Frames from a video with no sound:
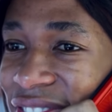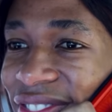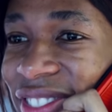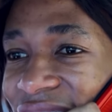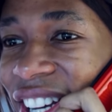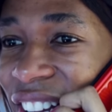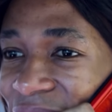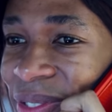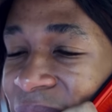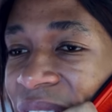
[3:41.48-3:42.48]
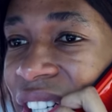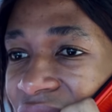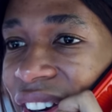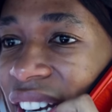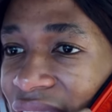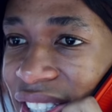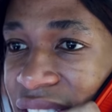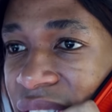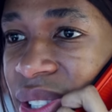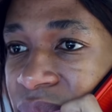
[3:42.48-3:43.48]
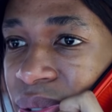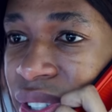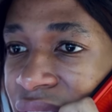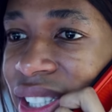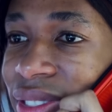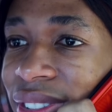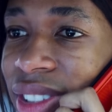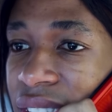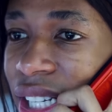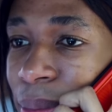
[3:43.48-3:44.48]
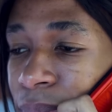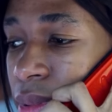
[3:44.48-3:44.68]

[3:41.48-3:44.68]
Yeah. All right, I'll see you soon, right? Shab.